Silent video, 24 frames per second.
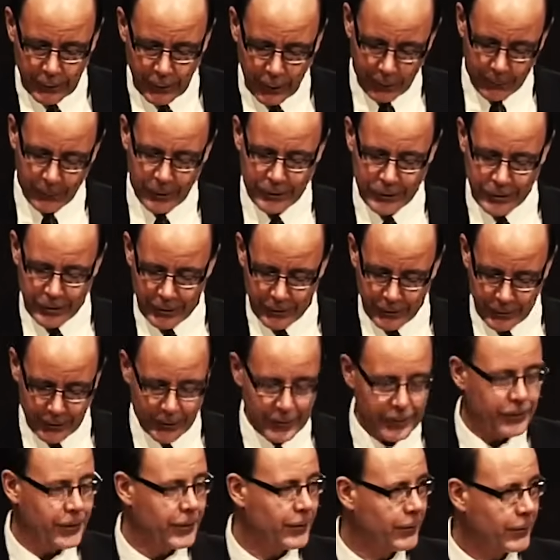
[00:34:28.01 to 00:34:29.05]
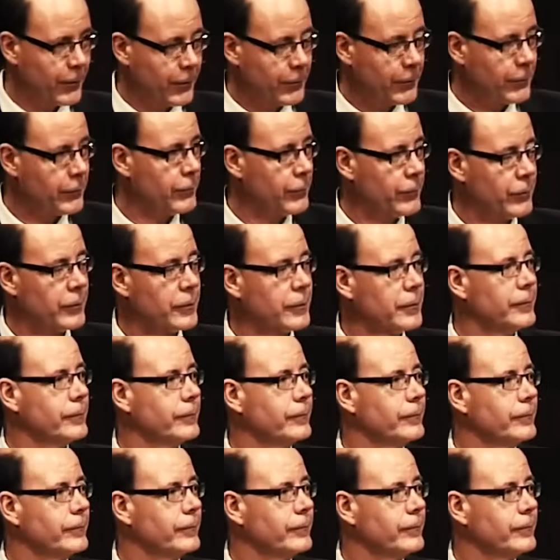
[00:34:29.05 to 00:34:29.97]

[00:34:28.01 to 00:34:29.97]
how much are you giving to the Lord?